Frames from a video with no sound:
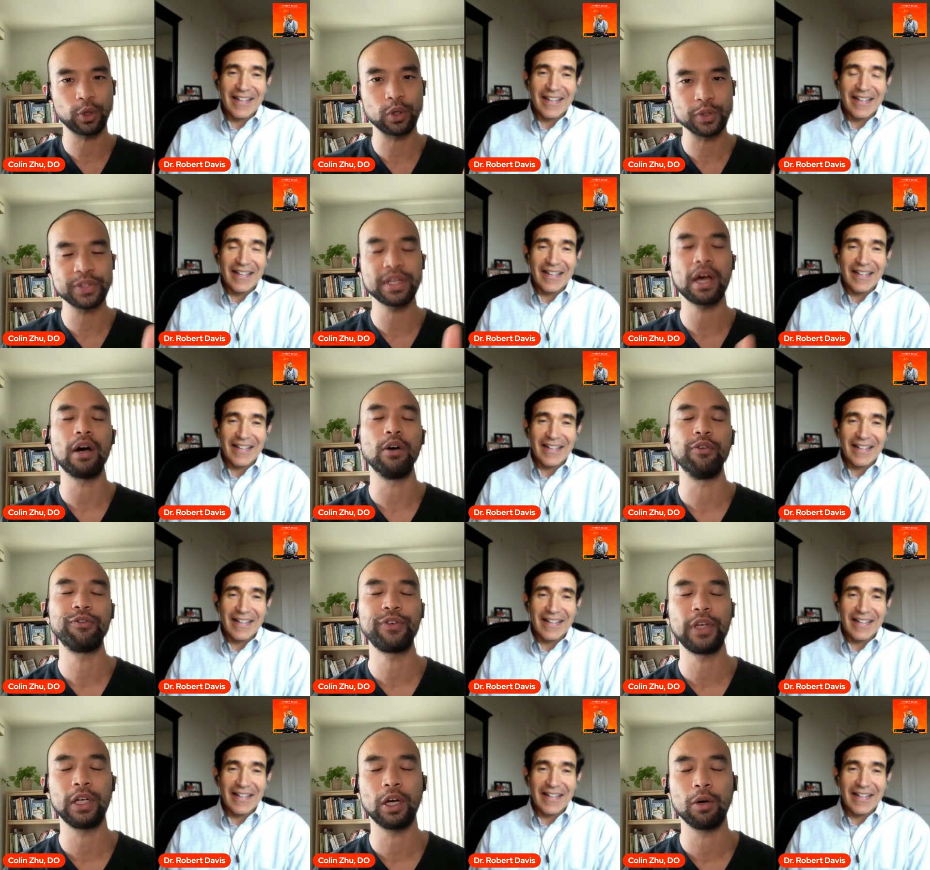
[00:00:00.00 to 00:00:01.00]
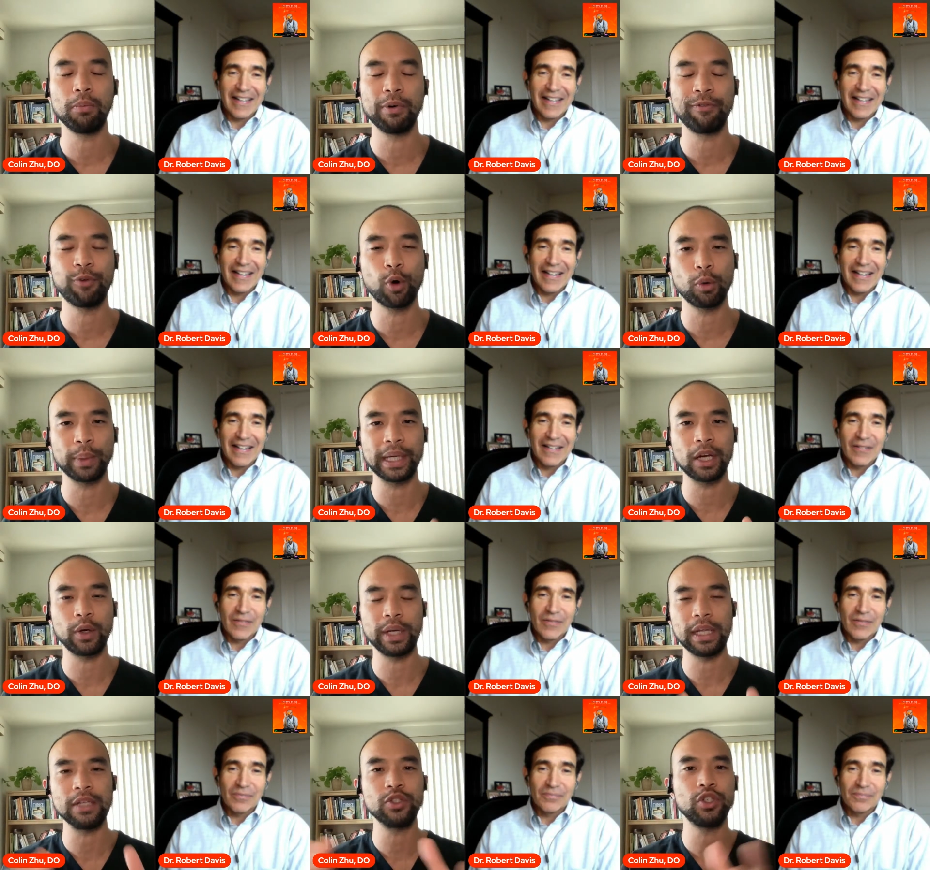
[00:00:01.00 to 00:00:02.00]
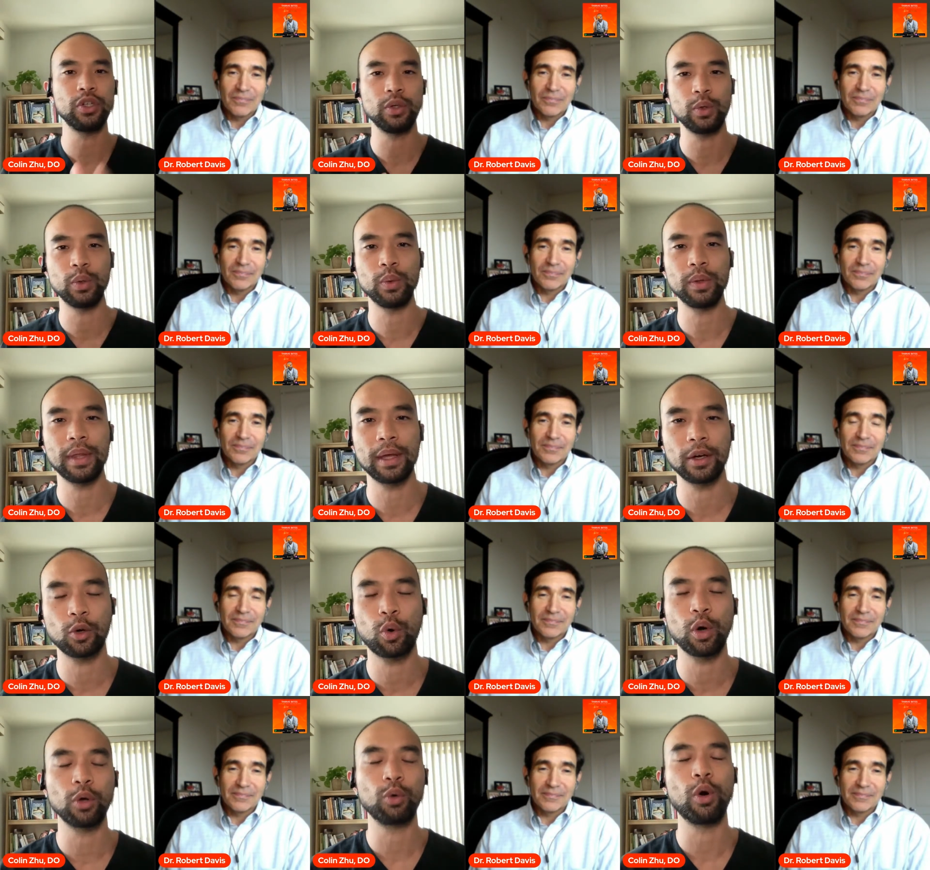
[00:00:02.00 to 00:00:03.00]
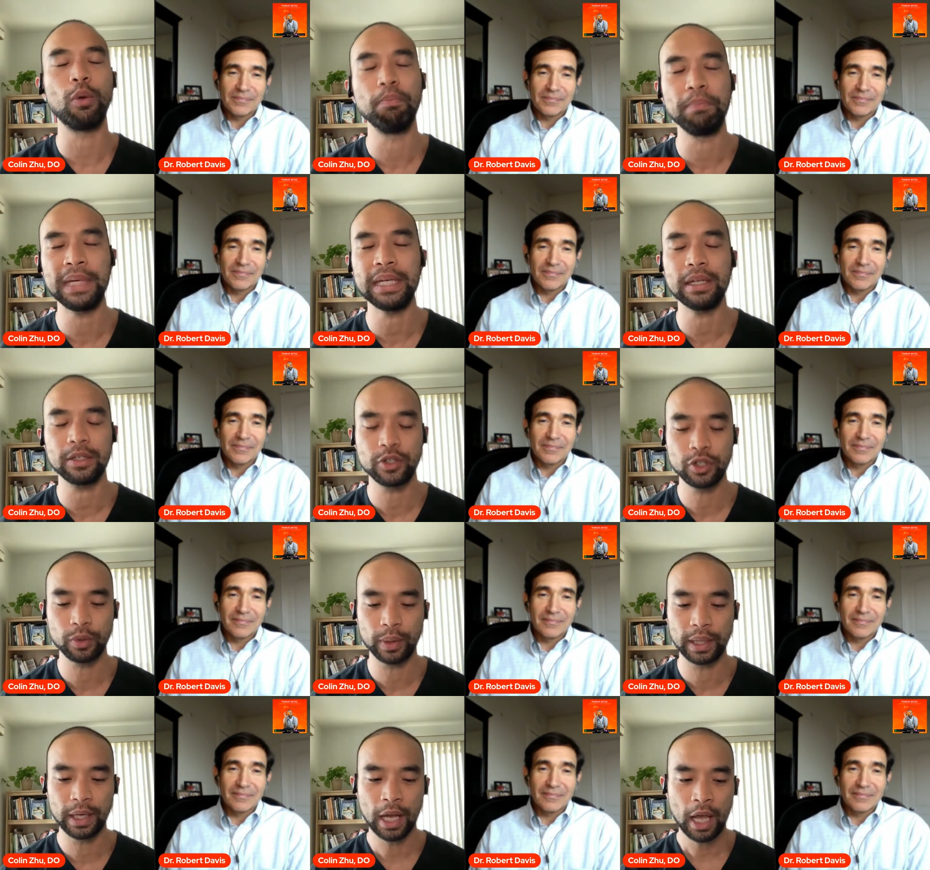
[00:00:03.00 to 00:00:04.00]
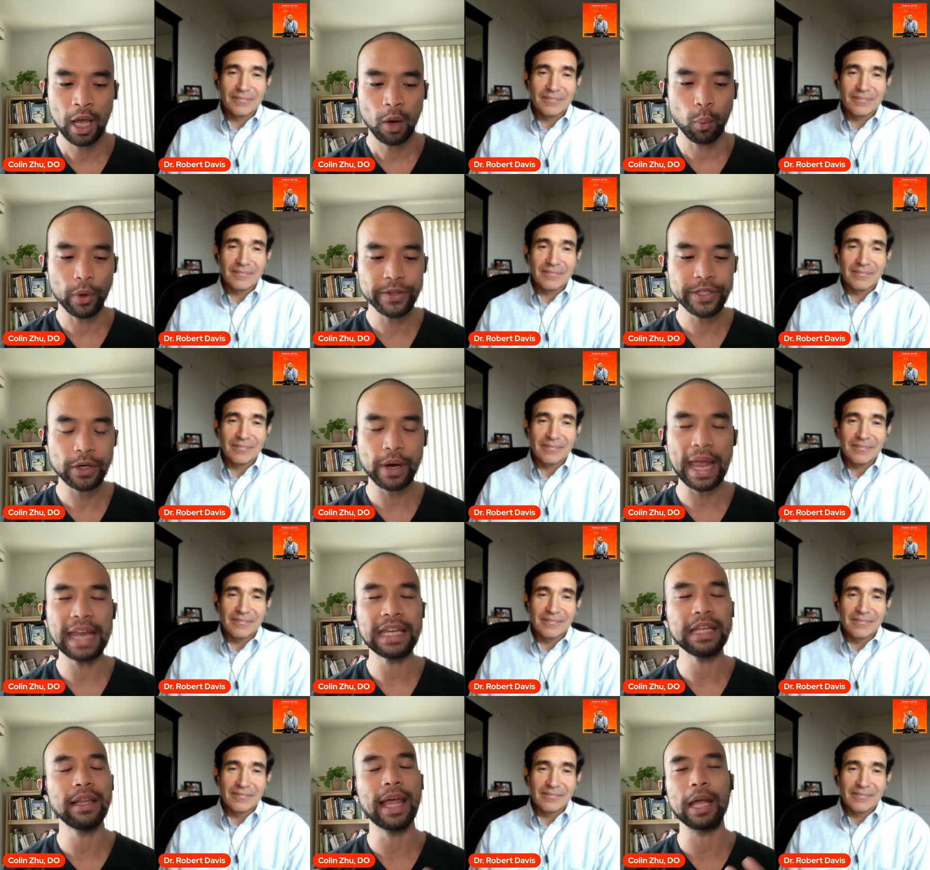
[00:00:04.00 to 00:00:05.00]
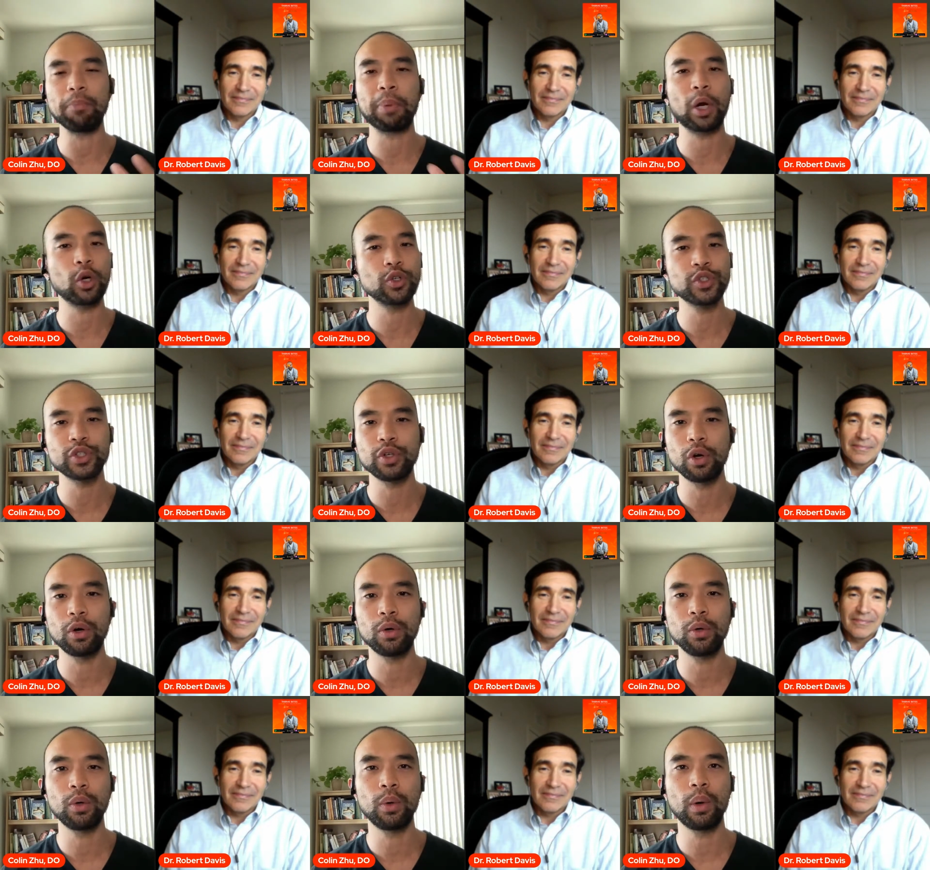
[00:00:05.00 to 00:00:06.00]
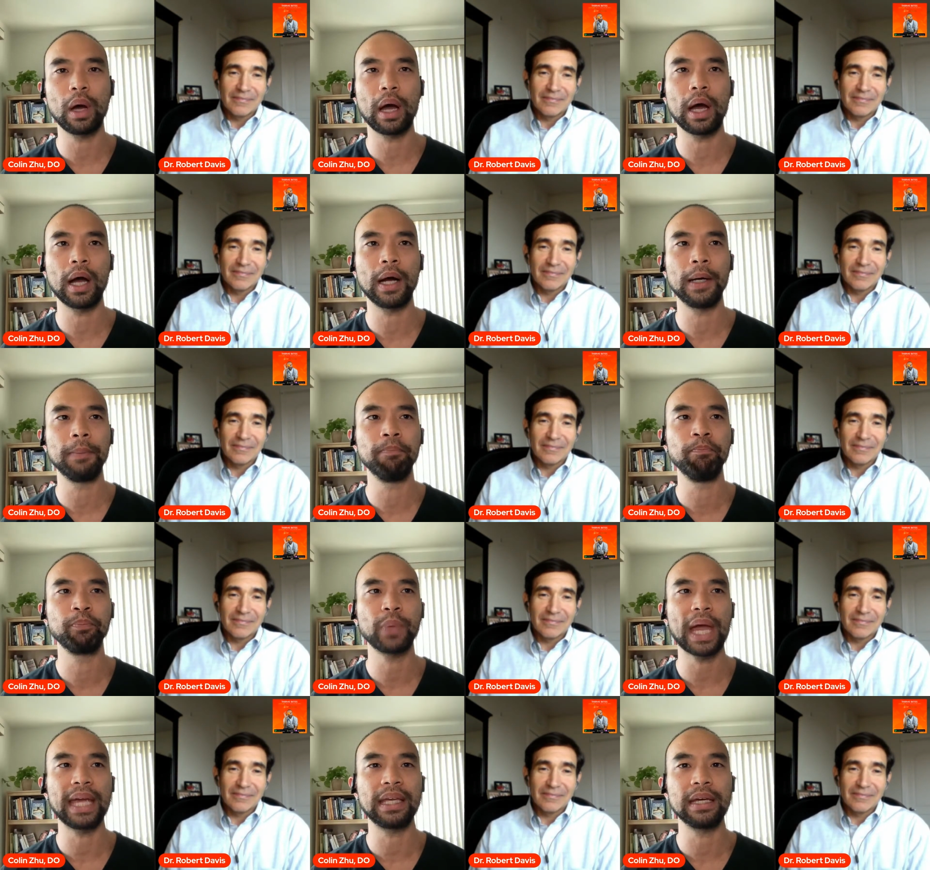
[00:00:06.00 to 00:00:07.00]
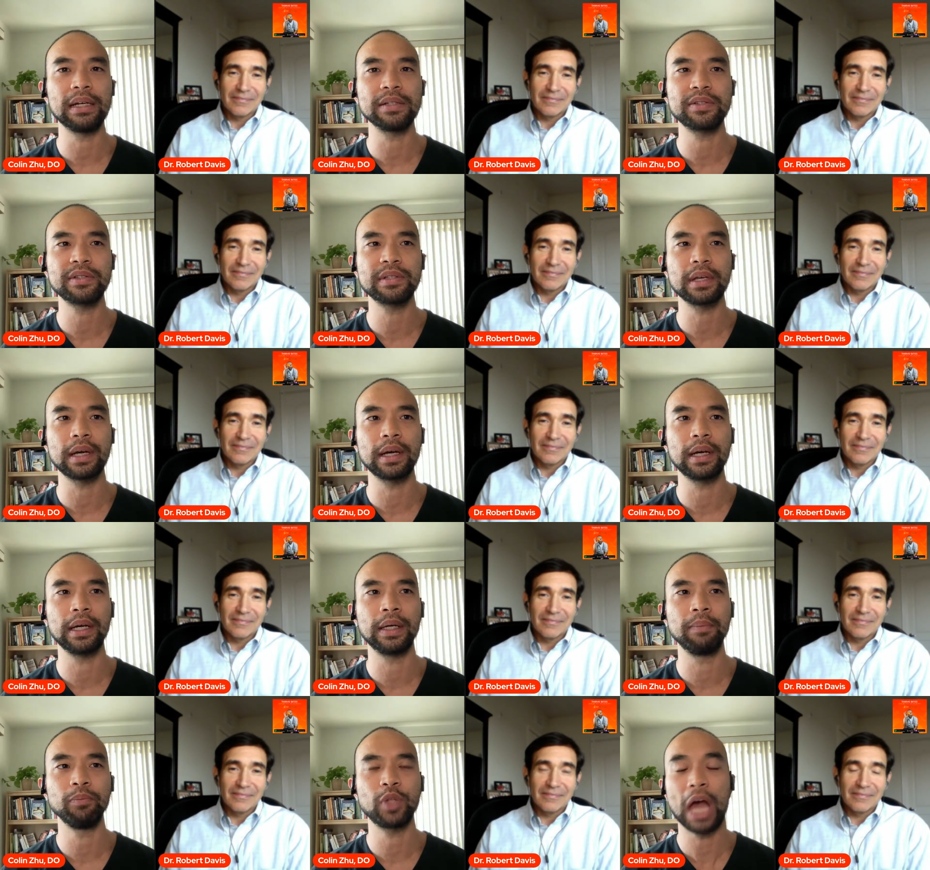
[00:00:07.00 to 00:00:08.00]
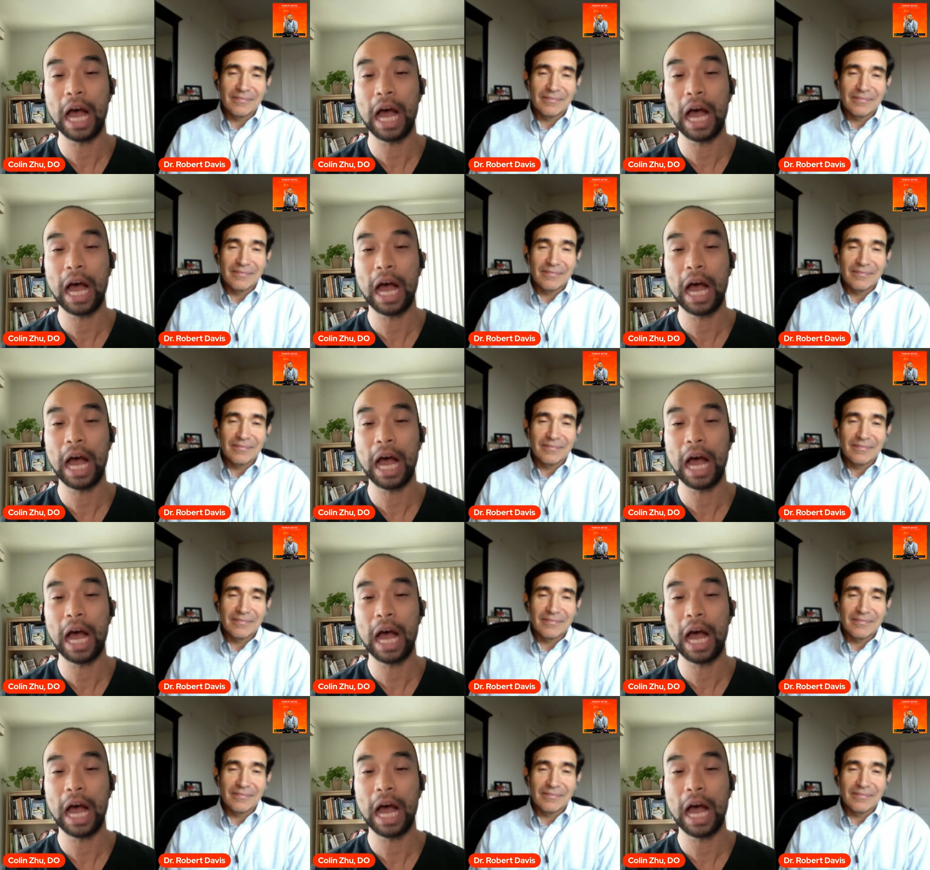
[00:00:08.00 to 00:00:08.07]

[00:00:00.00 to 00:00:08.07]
Speaker 1: for yourself. You know, before we go into the quote unquote meat into it, was there any like personal, um, I guess, uh,